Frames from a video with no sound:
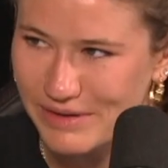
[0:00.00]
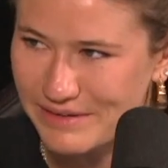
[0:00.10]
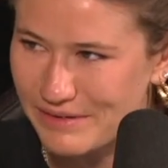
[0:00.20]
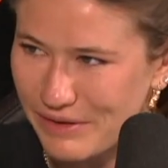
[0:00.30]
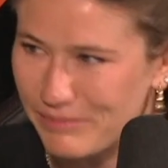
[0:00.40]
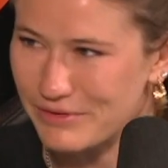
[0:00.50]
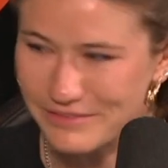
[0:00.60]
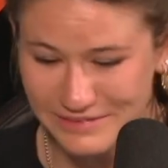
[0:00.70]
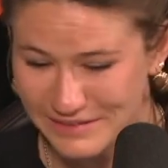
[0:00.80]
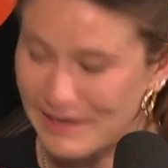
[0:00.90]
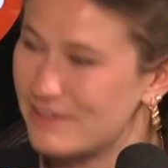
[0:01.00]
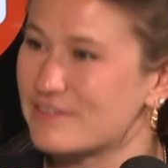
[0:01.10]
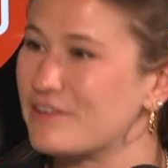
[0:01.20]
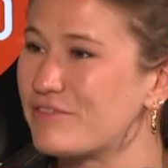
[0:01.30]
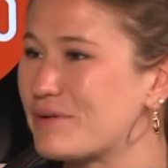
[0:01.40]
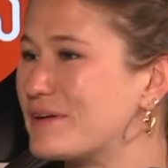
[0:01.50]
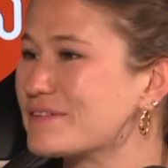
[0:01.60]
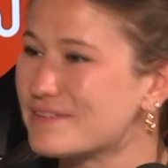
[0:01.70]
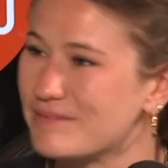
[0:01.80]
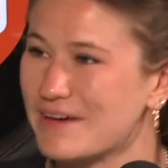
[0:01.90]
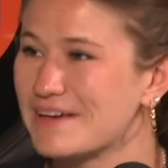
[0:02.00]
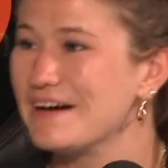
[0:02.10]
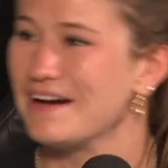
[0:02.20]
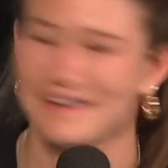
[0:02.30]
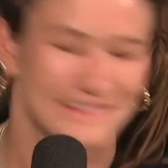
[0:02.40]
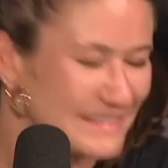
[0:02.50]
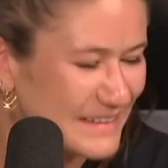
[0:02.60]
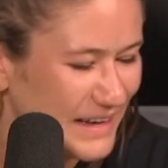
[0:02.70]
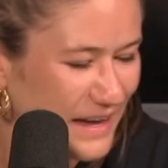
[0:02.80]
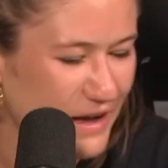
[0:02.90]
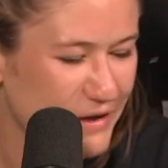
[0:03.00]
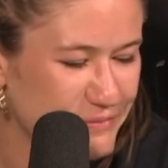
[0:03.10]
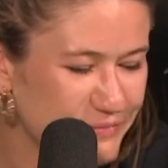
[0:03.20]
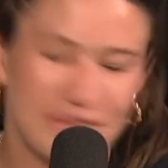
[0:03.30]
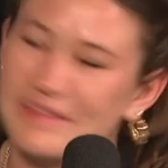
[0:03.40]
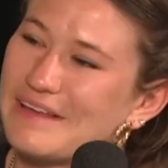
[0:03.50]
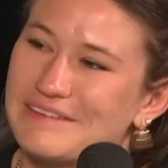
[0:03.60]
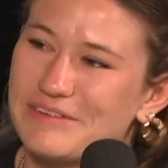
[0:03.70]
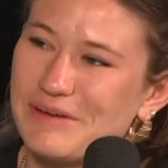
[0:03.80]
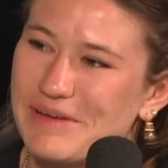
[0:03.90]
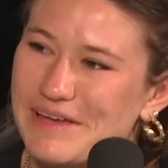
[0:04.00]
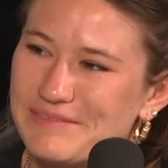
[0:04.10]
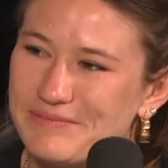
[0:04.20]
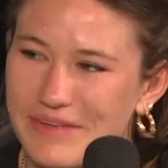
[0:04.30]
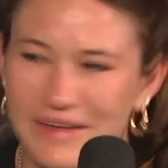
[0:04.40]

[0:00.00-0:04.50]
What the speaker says: and I'm constantly asking you for quotes because I'm like, So thanks for coming in, and